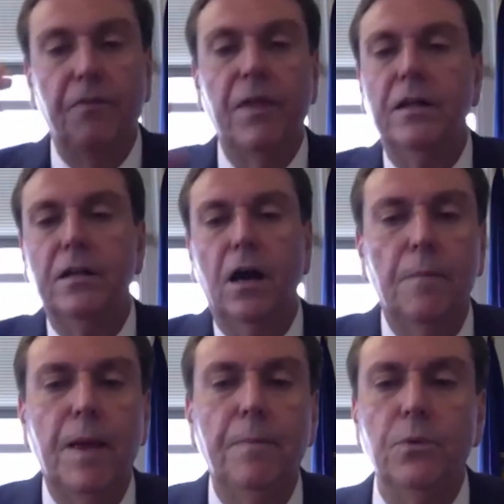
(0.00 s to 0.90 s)
a lot of
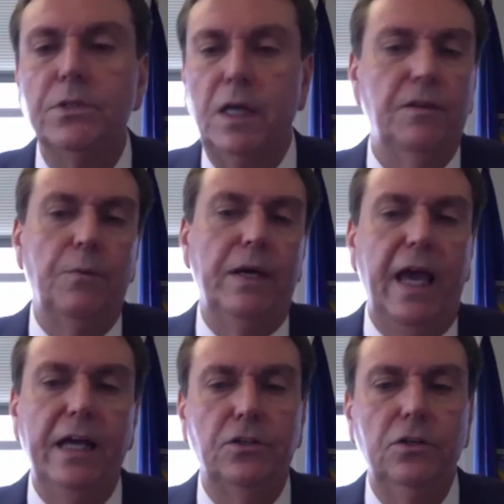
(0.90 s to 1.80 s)
people will say, then we
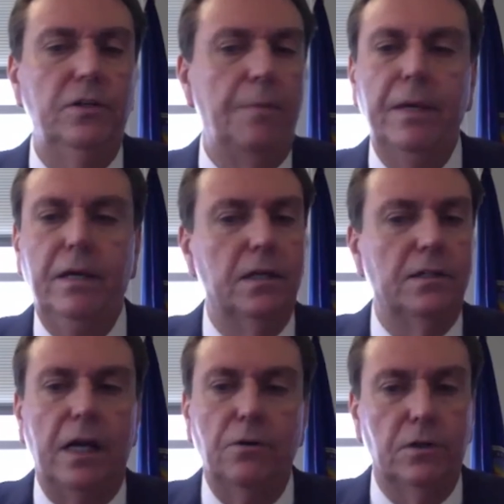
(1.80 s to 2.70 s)
can't do that because
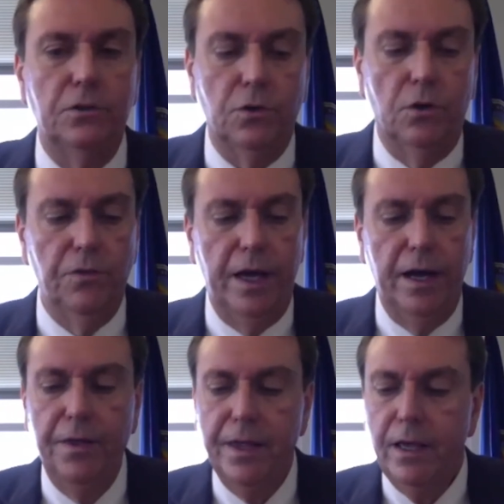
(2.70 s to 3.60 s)
I don't control that.
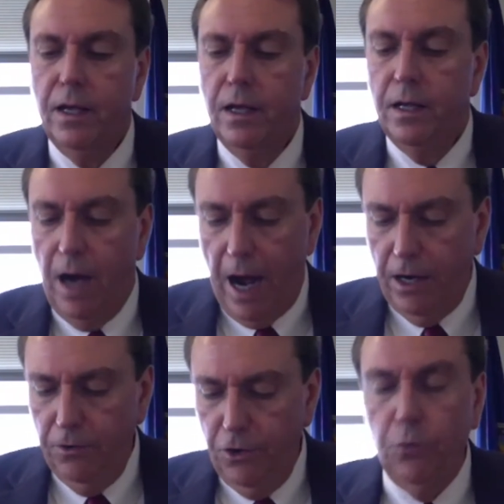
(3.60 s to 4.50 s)
I
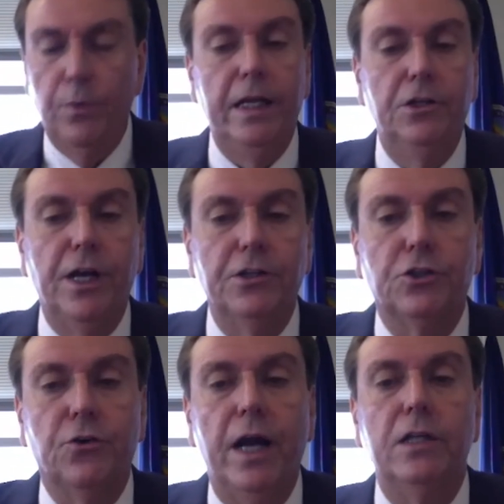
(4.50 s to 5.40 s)
don't know that we need to change
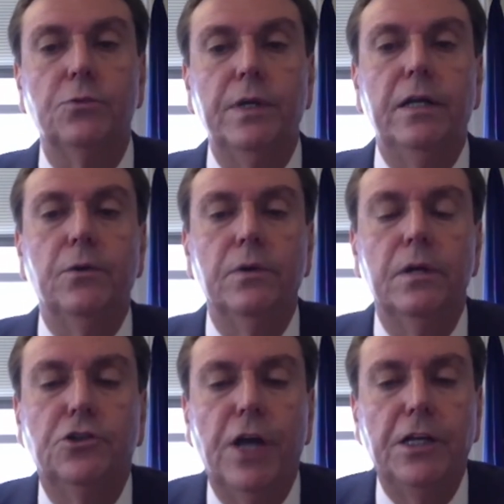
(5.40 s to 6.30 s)
credits. We need to
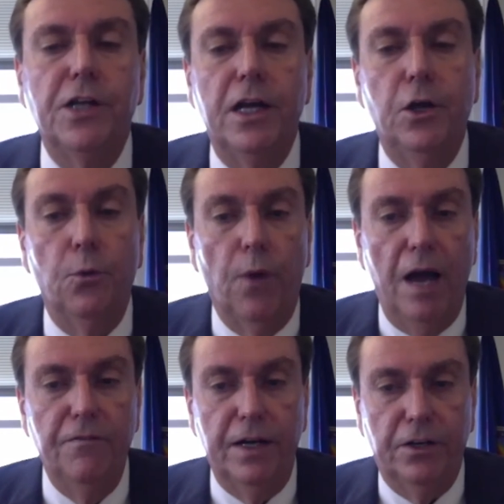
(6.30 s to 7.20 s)
change how you
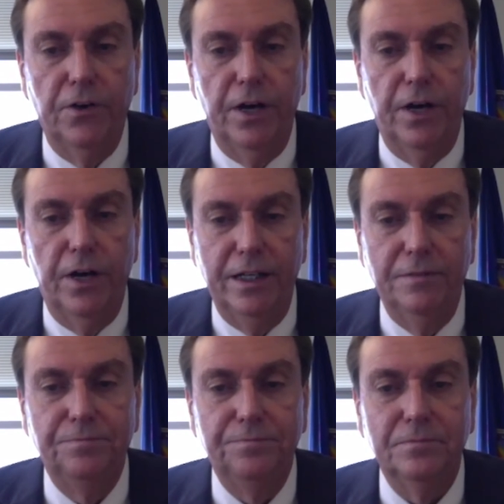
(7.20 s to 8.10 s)
arrive at a credit,
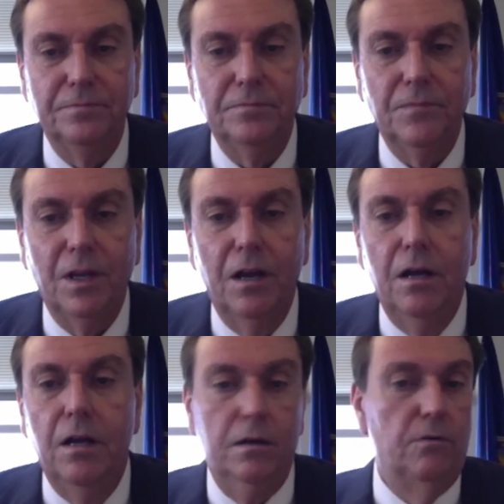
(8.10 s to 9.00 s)

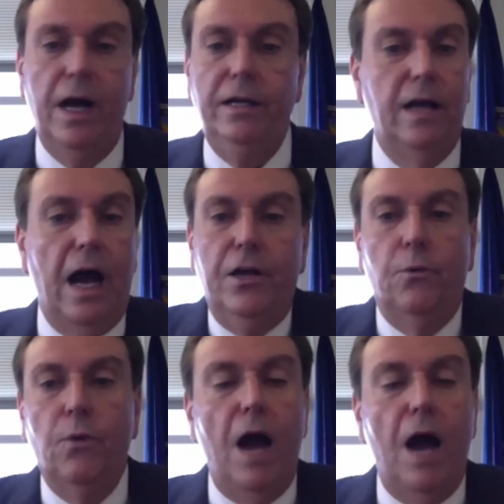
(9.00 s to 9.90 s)
right? How you
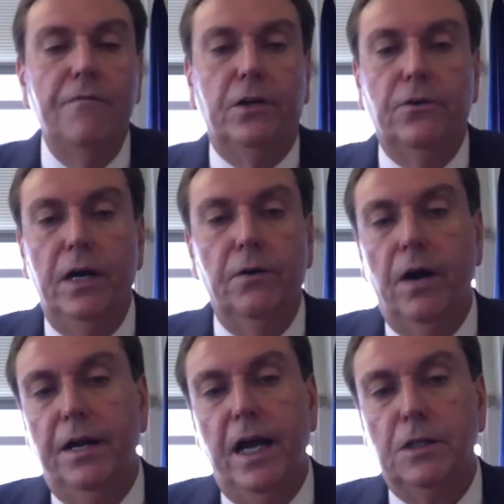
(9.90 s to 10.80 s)
arrive at a credit right
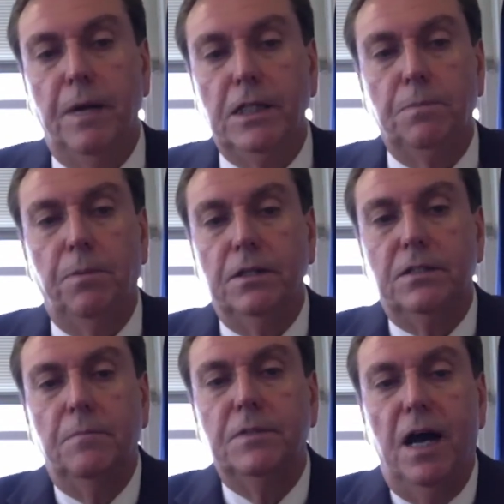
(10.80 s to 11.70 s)
now is based upon
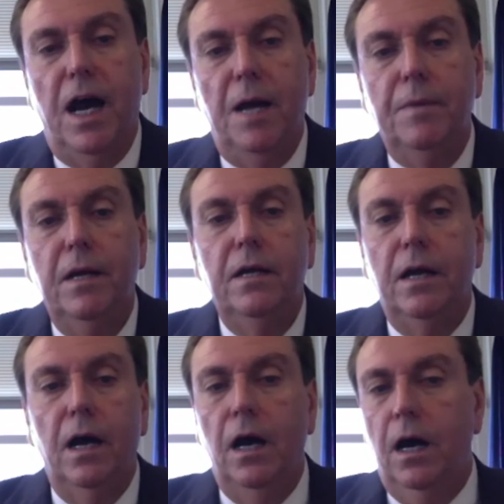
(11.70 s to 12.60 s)
some time
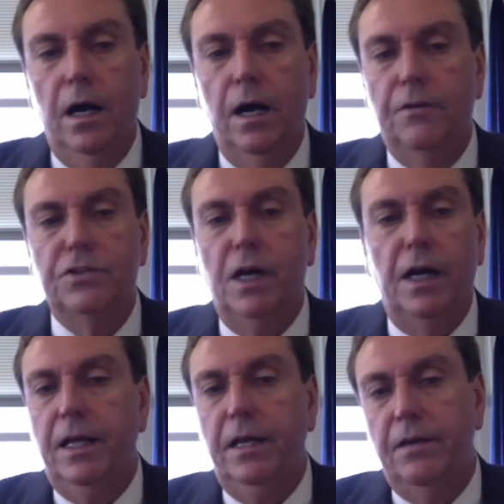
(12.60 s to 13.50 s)
of
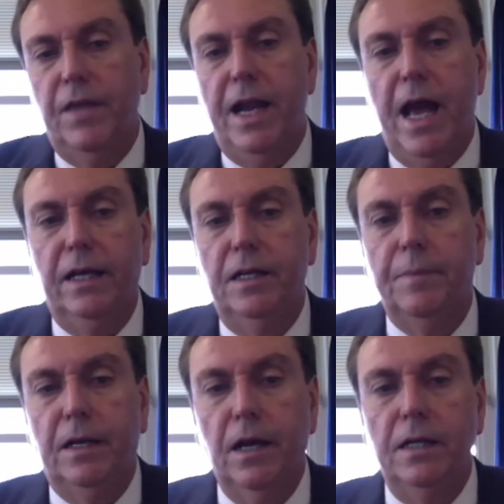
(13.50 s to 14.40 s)
study in that
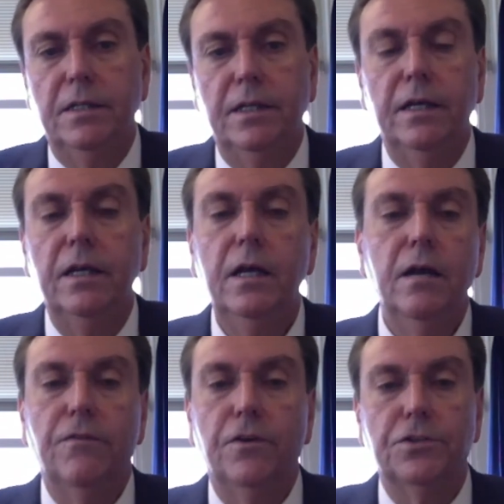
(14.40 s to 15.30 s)
academic content
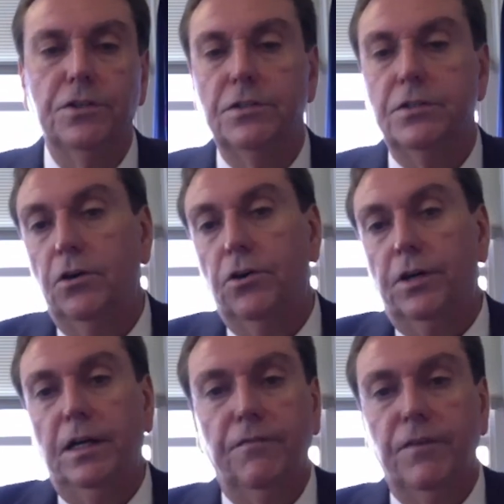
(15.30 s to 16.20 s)
versus
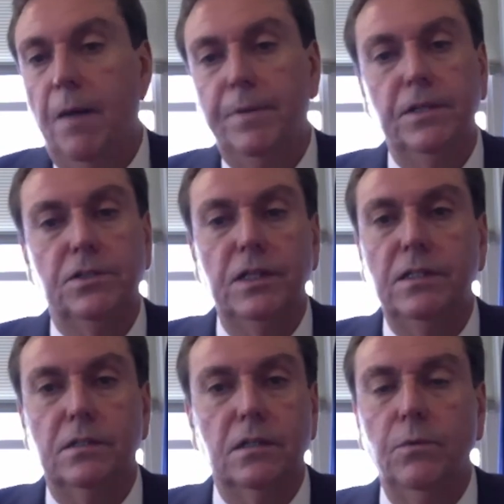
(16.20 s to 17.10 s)
learning of competencies
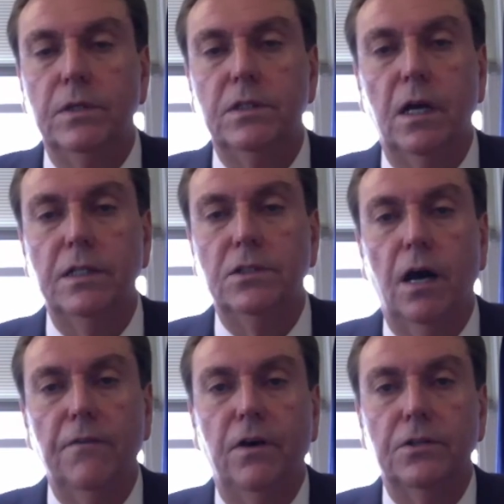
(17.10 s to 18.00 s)
that someone signs
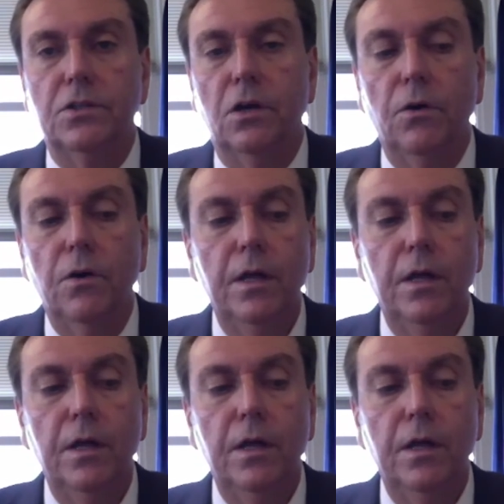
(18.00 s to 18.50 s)
off on. So